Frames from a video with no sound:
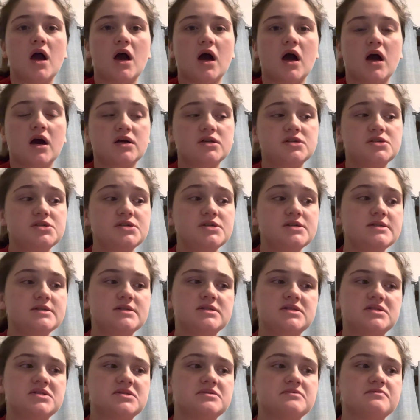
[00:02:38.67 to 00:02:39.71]
I
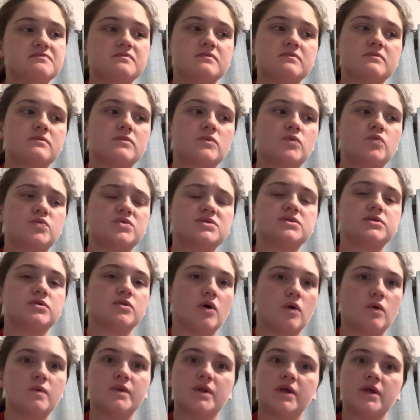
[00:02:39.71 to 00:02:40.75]
just was
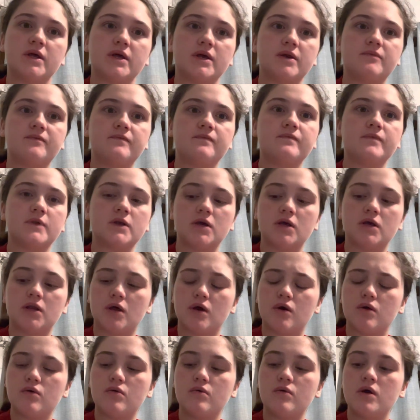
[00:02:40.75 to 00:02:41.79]
lonely, you
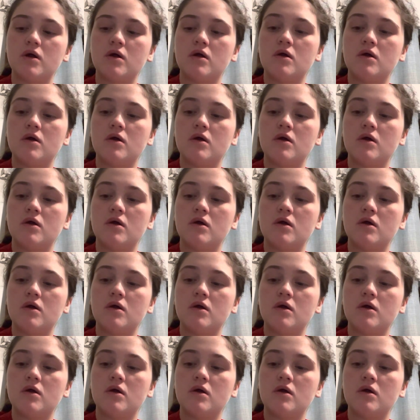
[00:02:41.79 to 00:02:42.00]
know?